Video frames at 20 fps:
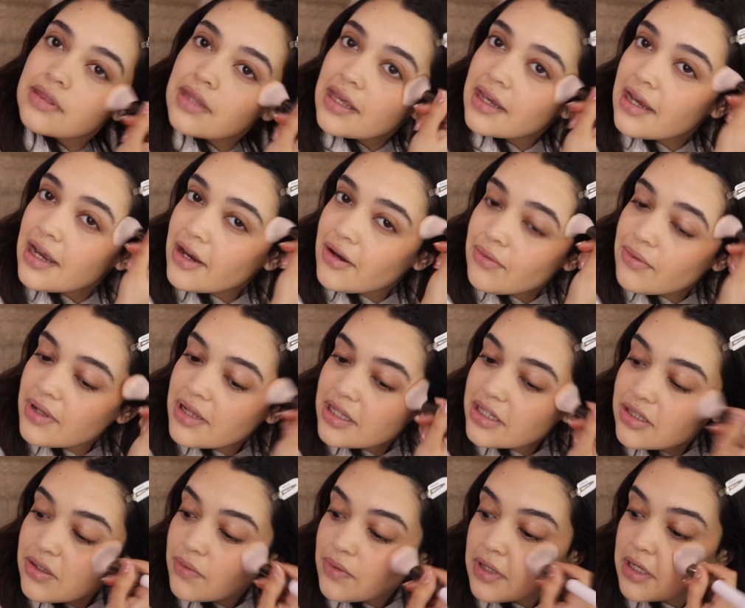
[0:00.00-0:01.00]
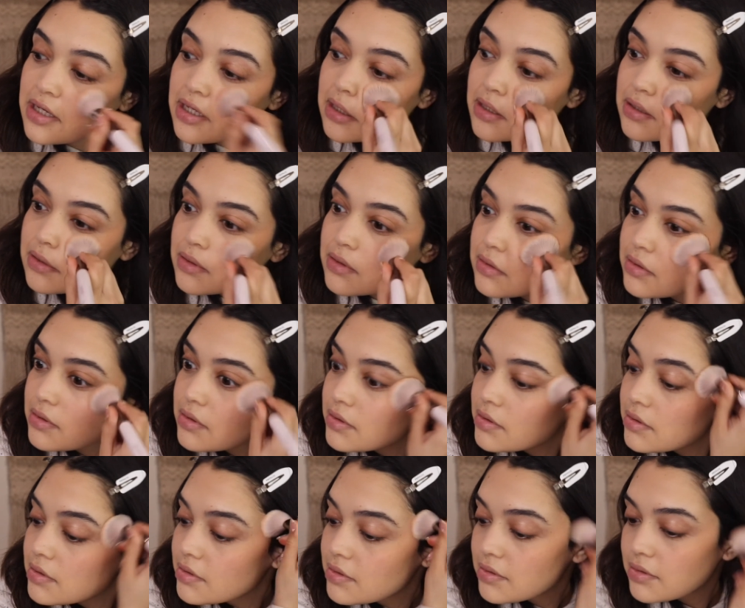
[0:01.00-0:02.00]
Like, I really don't like it.
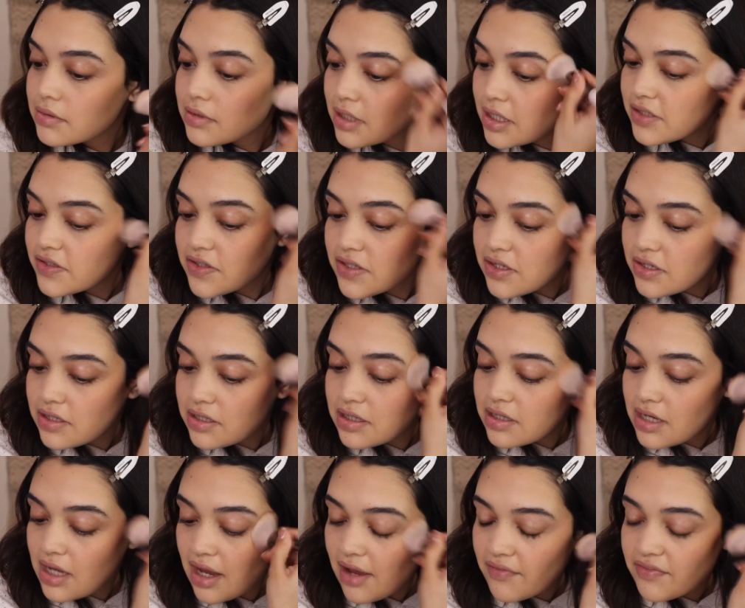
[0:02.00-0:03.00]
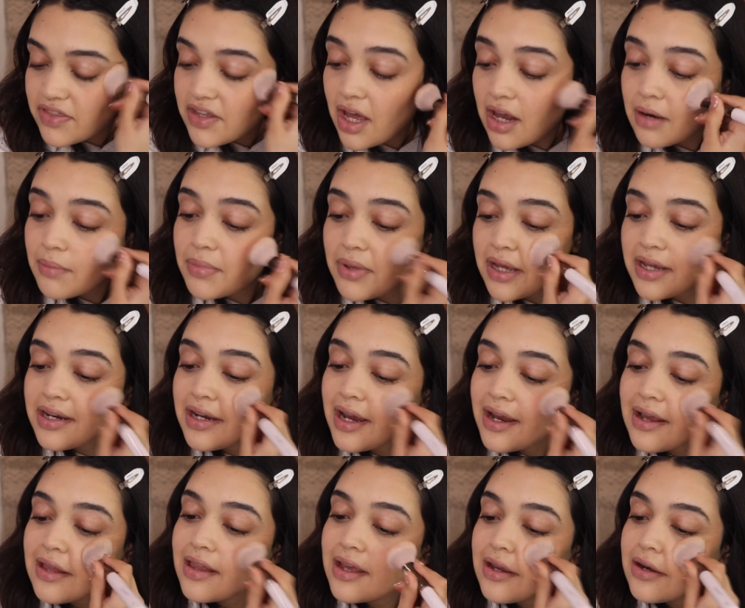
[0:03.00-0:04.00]
I should have not applied
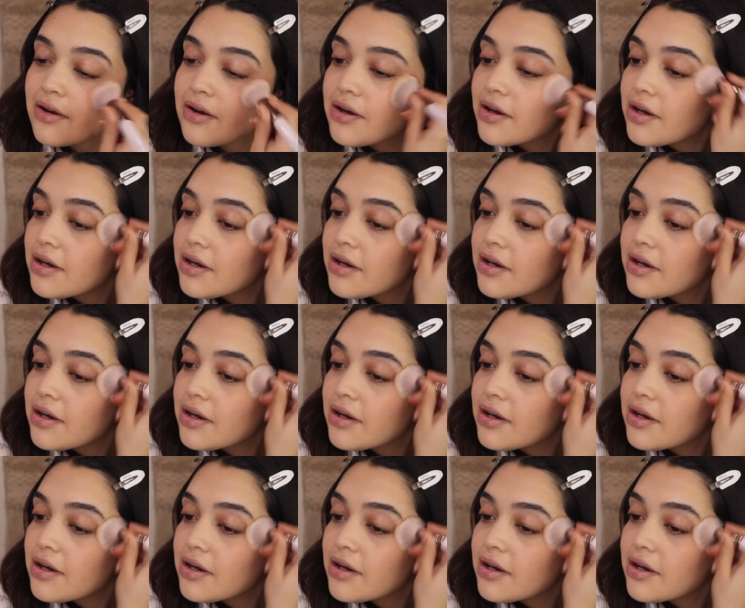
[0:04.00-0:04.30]
highlighter.